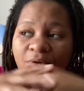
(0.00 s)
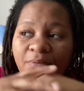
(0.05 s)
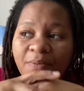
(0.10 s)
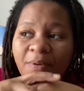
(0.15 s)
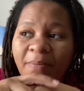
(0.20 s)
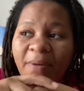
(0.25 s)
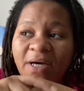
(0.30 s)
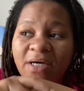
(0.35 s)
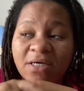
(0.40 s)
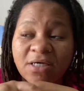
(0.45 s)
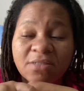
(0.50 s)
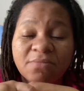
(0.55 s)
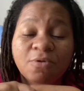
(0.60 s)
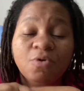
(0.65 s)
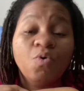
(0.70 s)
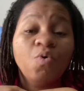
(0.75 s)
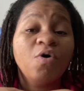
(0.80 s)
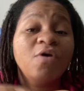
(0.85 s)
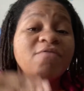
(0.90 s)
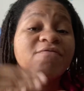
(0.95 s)
But my husband,
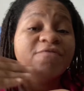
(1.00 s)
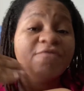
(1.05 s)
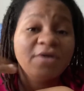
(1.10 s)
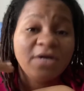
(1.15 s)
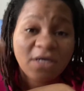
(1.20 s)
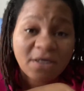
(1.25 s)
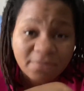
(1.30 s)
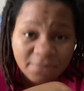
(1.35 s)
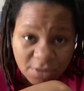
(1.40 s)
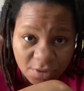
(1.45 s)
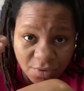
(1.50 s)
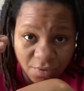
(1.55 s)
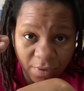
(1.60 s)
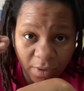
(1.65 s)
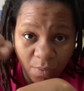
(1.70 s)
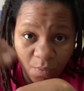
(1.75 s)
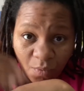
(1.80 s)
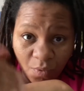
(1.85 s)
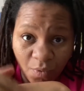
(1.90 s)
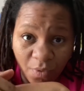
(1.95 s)
ordered for him to
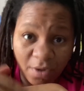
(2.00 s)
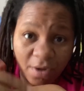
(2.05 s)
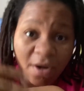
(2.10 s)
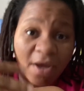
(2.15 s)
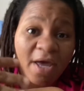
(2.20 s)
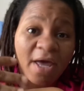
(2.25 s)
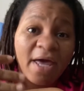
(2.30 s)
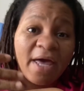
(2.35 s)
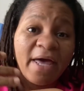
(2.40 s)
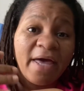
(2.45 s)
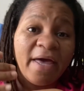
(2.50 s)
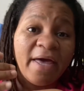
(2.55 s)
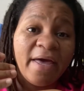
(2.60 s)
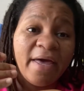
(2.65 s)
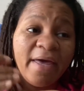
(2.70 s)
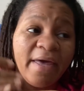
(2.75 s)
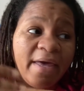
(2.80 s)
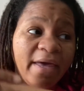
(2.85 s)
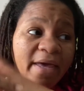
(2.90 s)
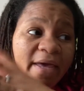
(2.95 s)
drink water,
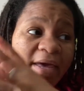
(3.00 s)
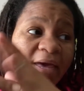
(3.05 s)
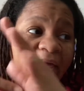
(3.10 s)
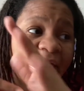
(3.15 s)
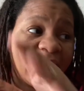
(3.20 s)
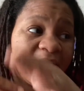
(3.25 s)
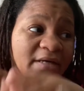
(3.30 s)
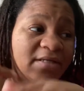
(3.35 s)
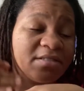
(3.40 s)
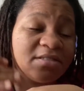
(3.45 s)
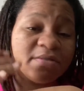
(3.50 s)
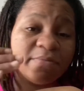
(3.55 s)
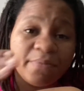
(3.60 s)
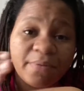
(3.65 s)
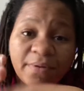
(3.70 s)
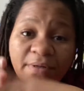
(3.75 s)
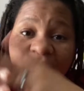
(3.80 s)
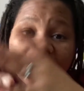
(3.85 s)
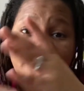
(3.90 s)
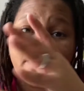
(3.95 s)
he has to
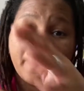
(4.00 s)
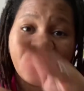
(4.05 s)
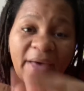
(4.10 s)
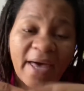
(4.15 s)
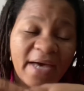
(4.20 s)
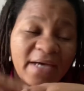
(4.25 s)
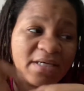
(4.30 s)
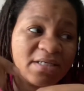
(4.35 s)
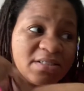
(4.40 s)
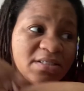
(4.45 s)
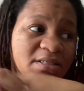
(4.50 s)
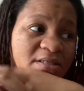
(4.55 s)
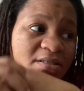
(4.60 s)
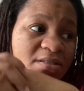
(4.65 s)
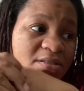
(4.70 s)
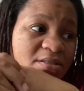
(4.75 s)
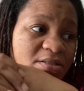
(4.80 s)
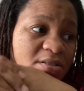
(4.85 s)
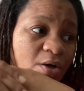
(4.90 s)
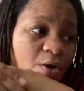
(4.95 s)
put the packets in.
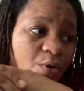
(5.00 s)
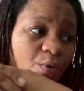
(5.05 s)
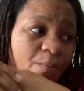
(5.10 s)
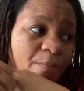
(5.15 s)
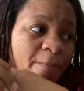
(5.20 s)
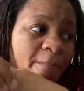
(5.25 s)
So